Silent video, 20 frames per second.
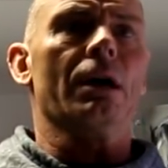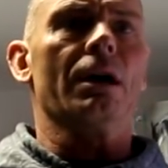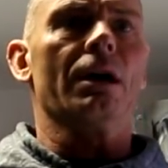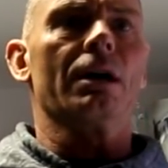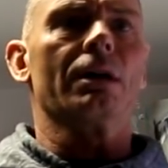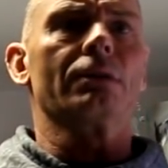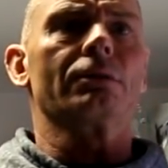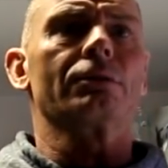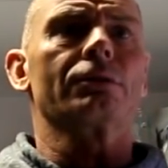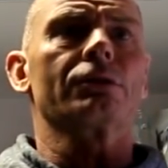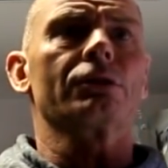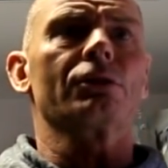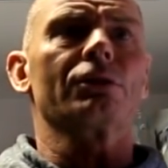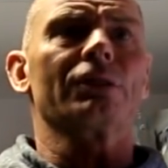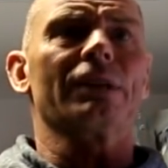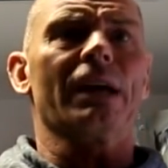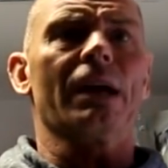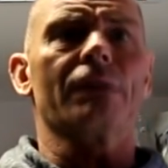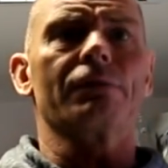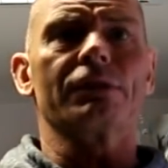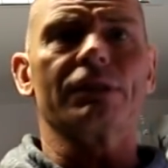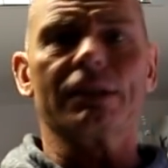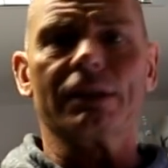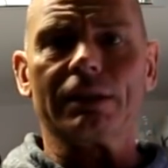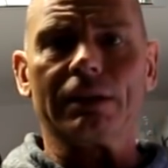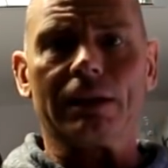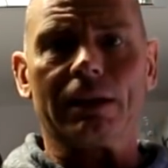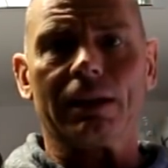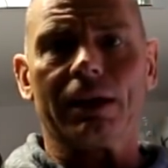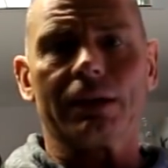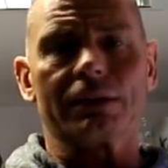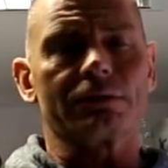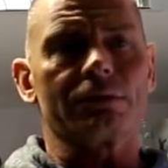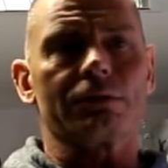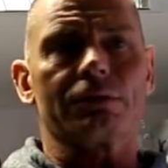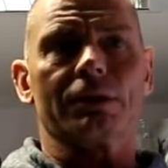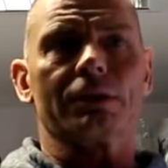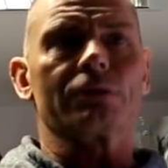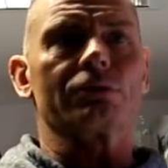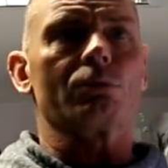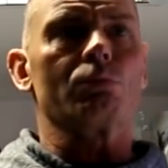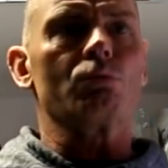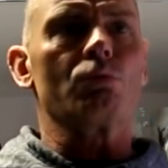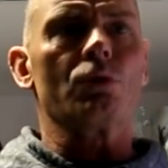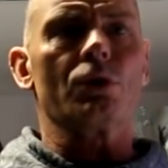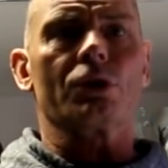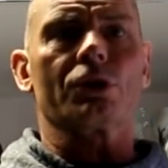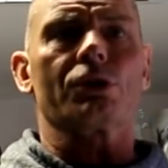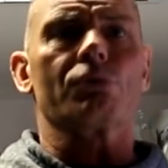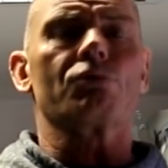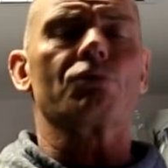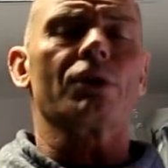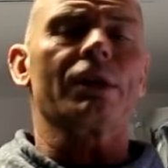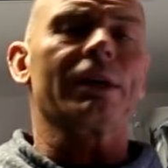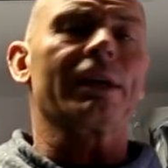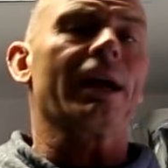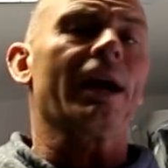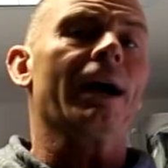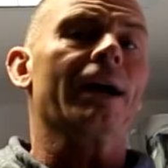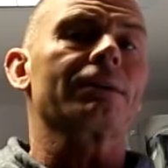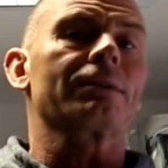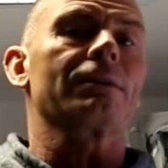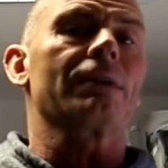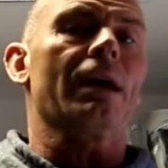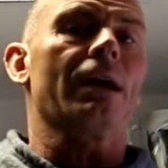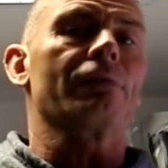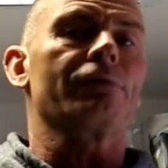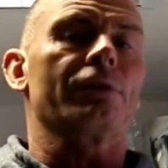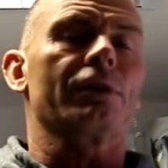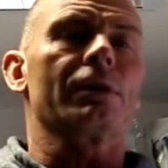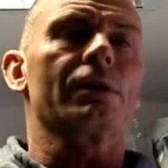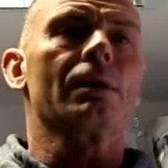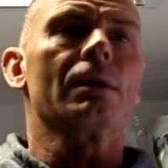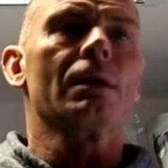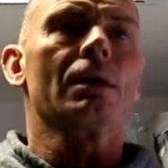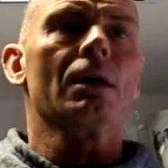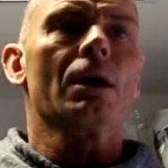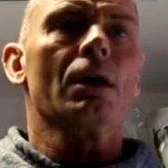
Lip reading: and the heavy incline to things, and working really hard and heavy